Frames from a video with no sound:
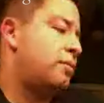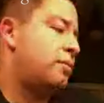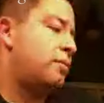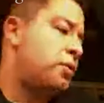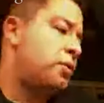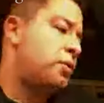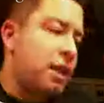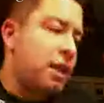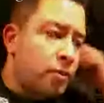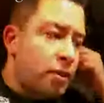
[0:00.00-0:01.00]
So the
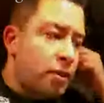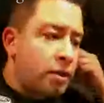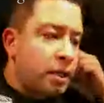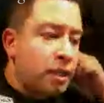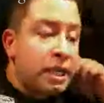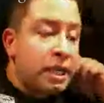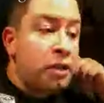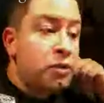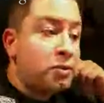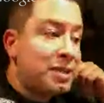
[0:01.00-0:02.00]
Sharks will skate at 3:30.